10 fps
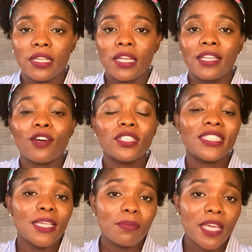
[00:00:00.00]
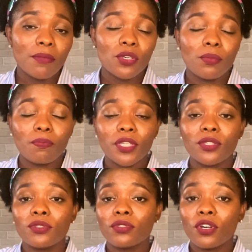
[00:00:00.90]
Now, the deep chemical
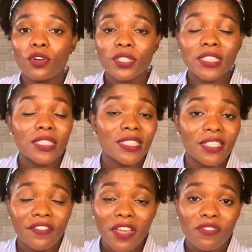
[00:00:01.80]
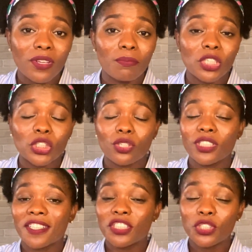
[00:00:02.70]
peel causes severe inflammation
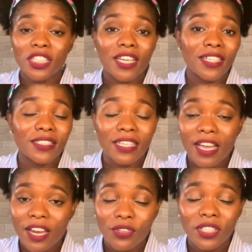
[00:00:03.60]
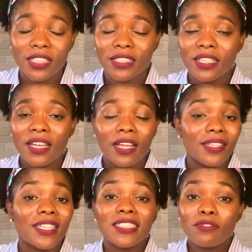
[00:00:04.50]
that triggers scarring,
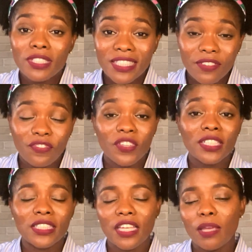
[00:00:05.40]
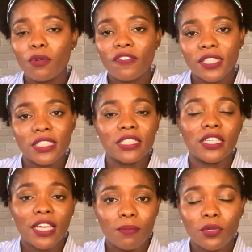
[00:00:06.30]
that even defeats the aim of getting the
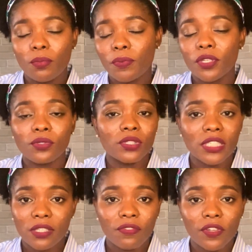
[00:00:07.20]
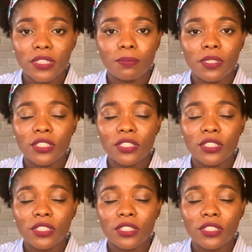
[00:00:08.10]
chemical peels in the first place.